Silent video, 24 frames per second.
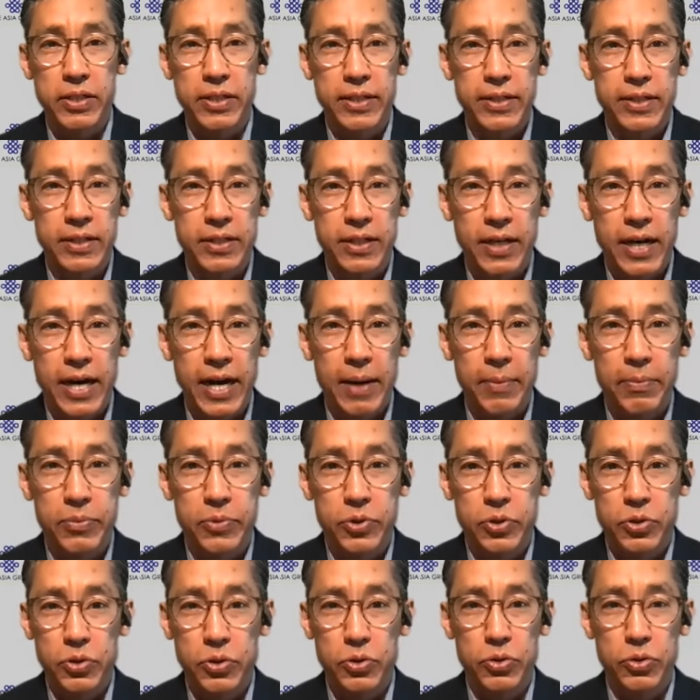at the top,
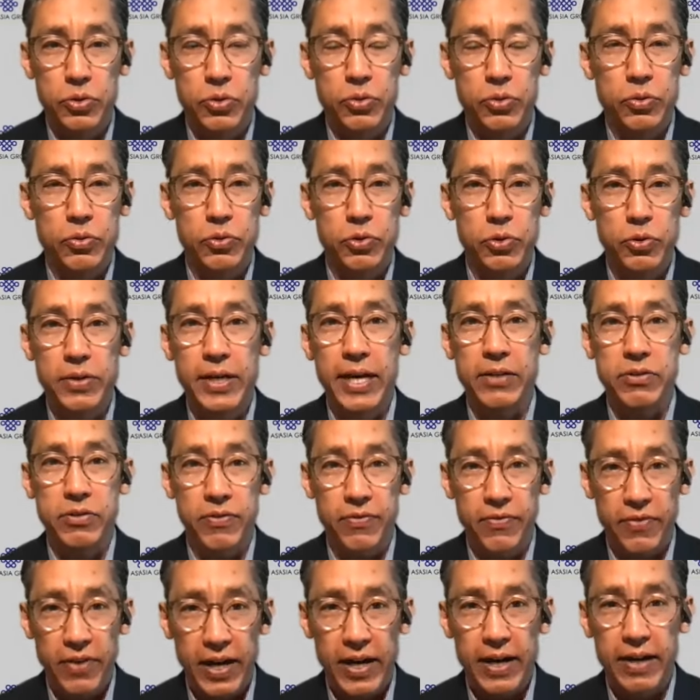to
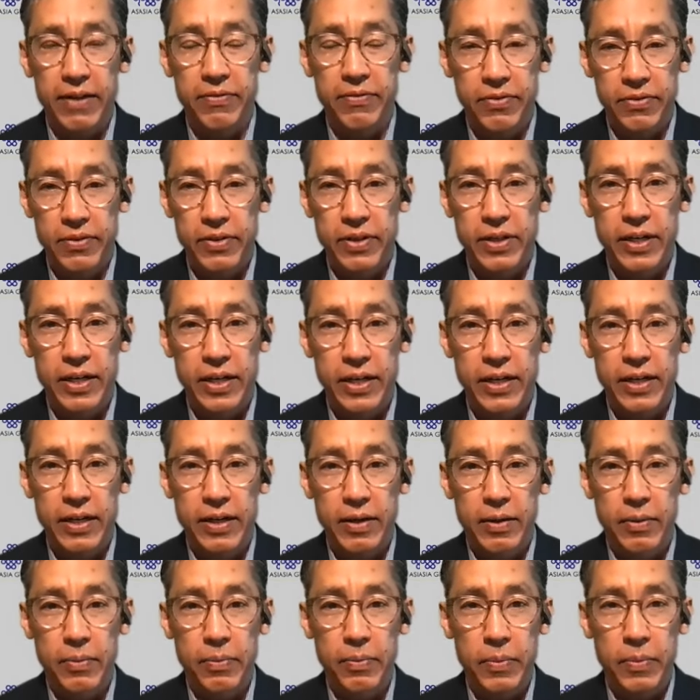2005,
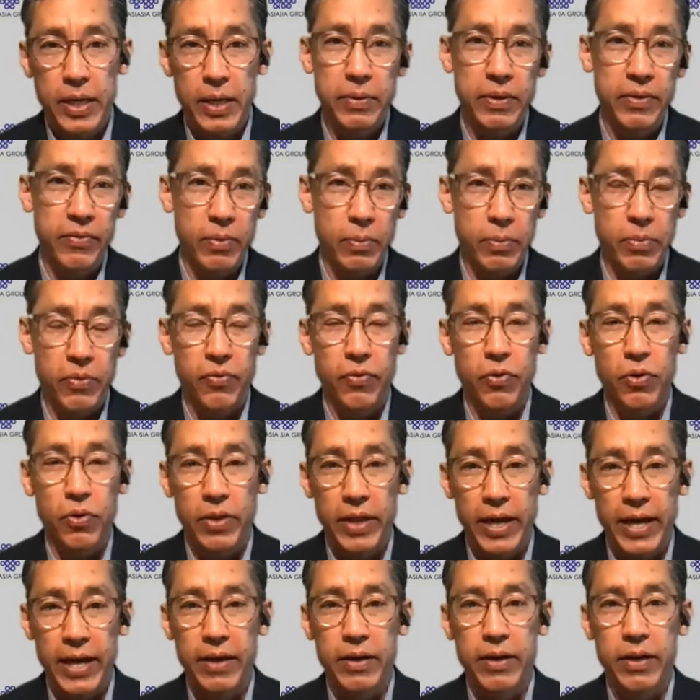and even before
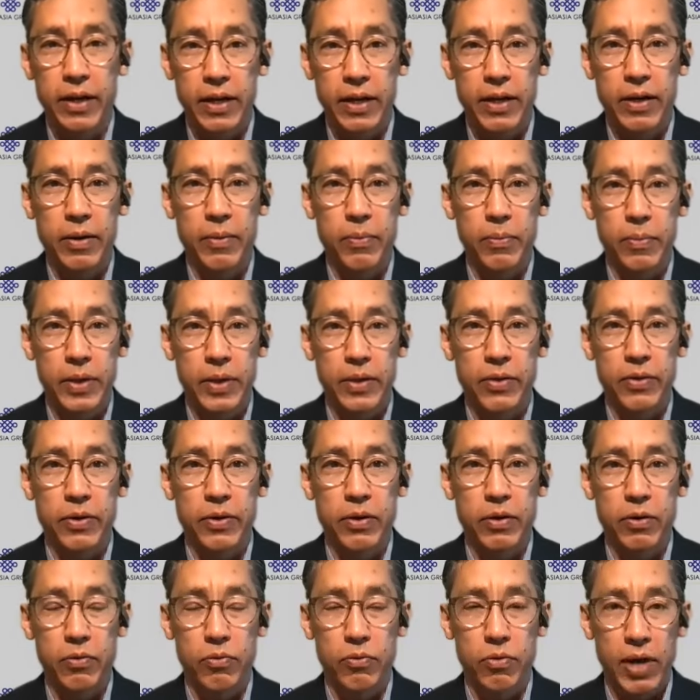that, in the
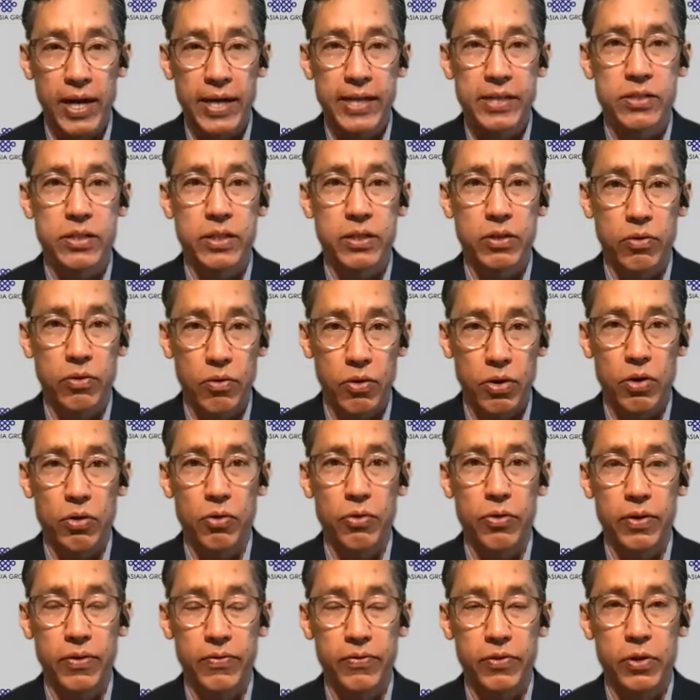rise and
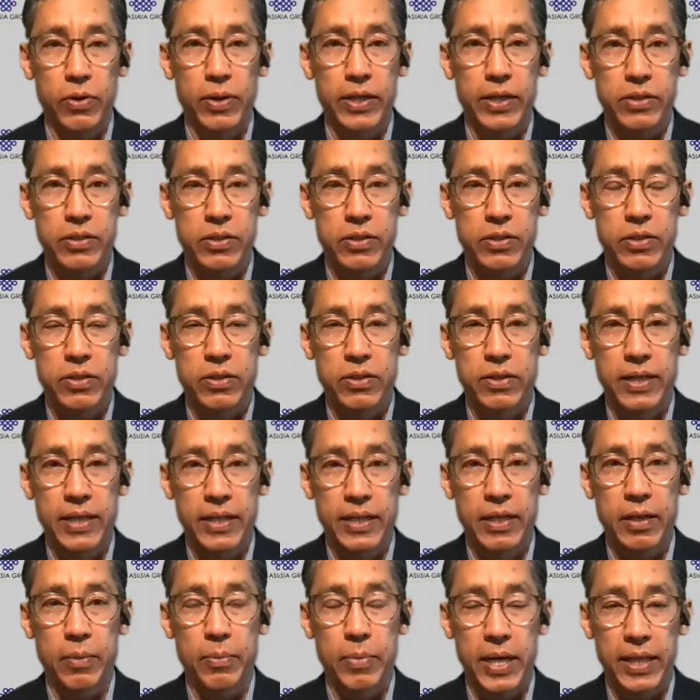growth of
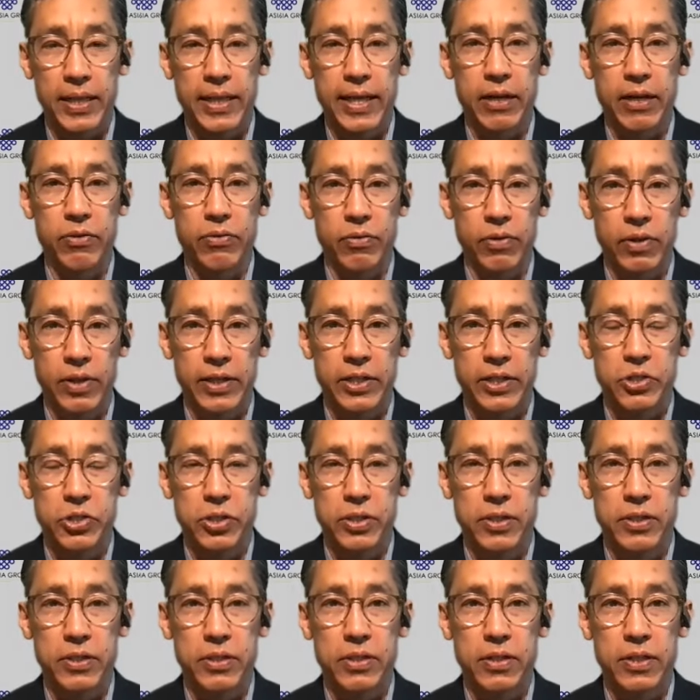U.S.-India bilateral
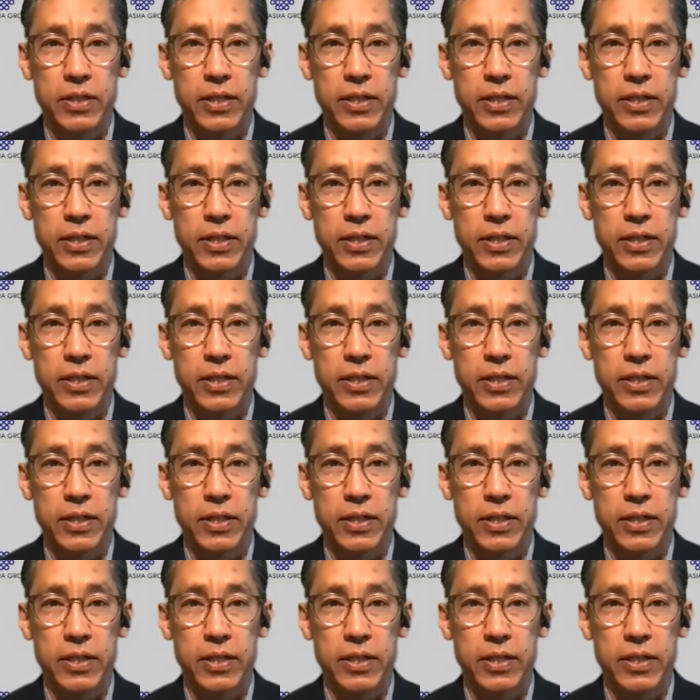relations.